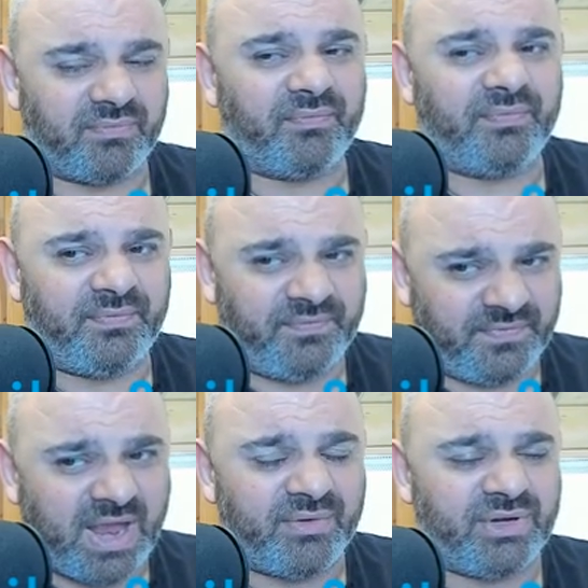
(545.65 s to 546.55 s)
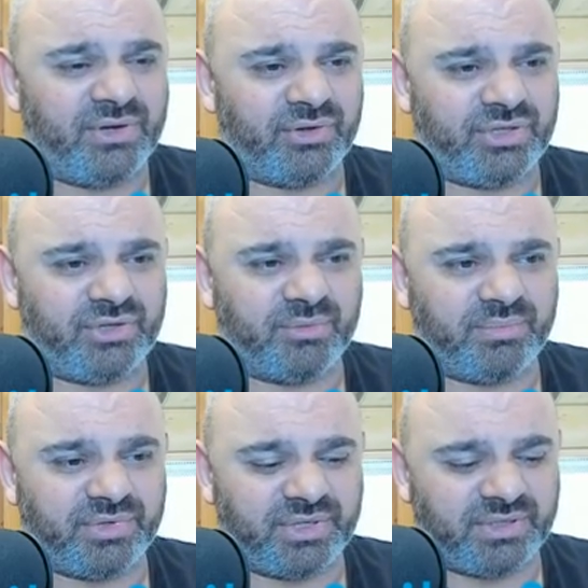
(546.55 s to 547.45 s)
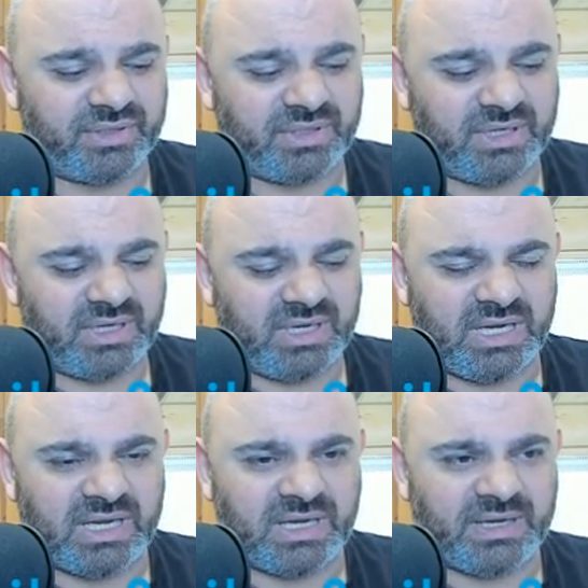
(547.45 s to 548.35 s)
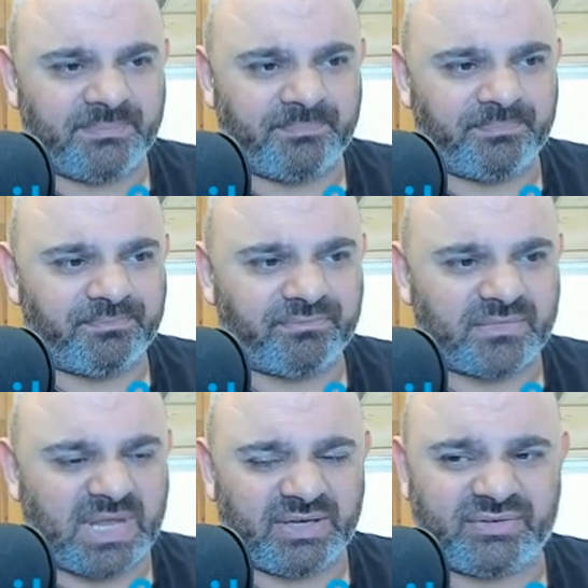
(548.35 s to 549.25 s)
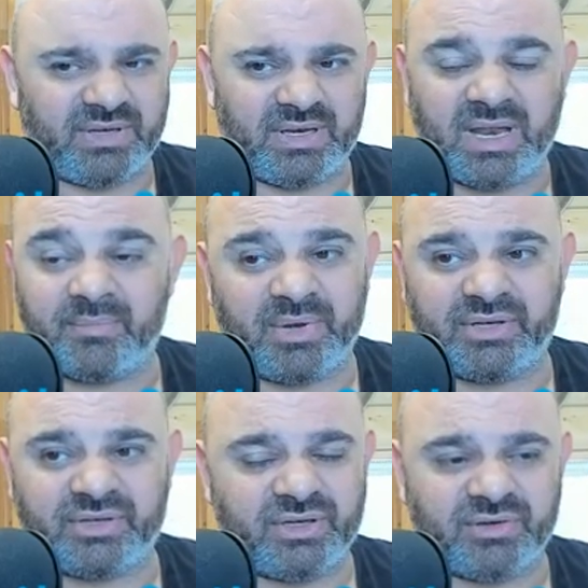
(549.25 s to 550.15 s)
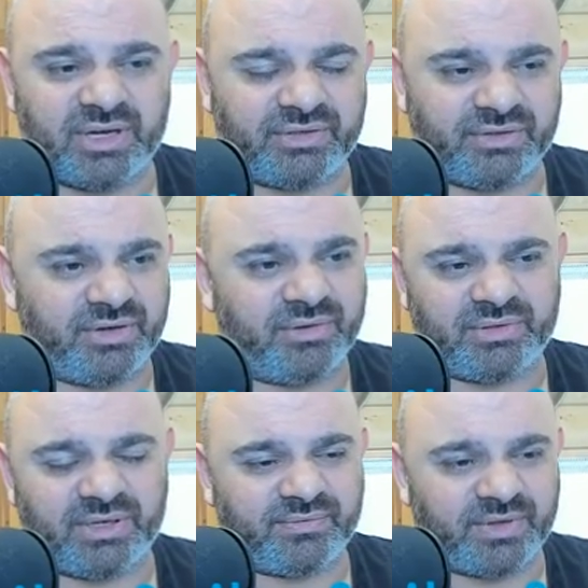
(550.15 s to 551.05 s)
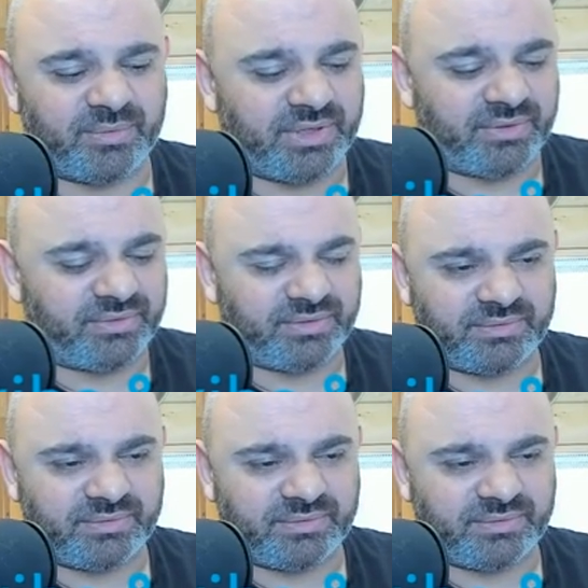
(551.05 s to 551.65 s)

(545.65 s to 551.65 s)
Very dodgy company. And I'm based in the UK, so I don't know what it's like for anyone else.